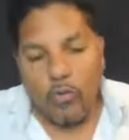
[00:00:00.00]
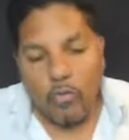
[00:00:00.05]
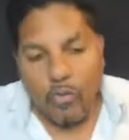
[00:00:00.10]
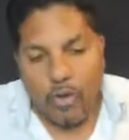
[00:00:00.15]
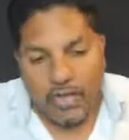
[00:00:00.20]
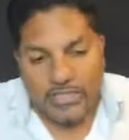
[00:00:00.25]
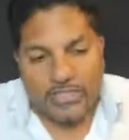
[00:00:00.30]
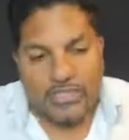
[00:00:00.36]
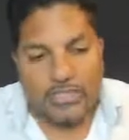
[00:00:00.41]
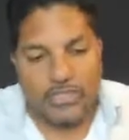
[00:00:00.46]

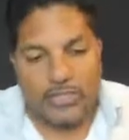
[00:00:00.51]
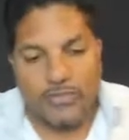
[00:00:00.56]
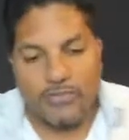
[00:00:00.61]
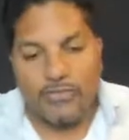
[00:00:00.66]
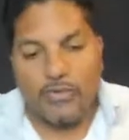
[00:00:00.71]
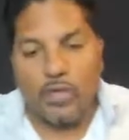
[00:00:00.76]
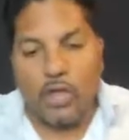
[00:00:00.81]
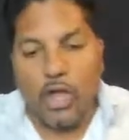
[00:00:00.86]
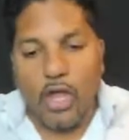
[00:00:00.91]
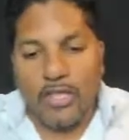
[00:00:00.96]
once
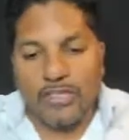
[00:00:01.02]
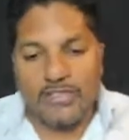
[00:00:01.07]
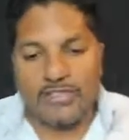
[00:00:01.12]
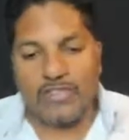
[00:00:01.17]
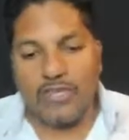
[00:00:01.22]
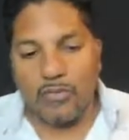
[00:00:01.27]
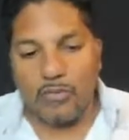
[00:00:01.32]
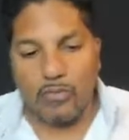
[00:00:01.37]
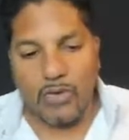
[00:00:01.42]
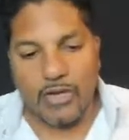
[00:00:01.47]
you've got
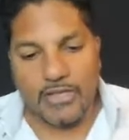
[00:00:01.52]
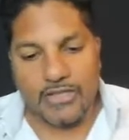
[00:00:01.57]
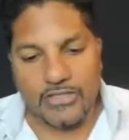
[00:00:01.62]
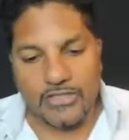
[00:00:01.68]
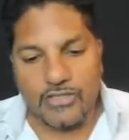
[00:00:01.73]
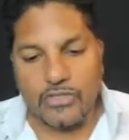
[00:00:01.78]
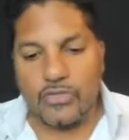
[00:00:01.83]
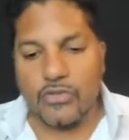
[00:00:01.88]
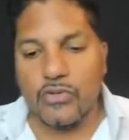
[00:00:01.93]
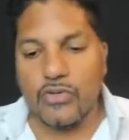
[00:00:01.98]

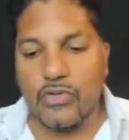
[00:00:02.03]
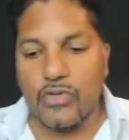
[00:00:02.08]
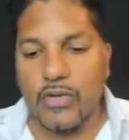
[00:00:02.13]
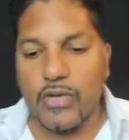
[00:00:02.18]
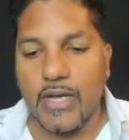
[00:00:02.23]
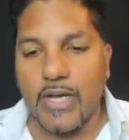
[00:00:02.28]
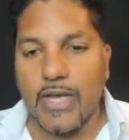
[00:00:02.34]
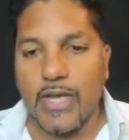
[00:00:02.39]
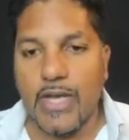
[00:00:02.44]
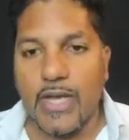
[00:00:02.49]
someone
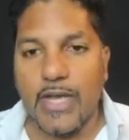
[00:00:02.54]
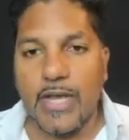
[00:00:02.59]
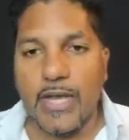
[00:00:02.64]
to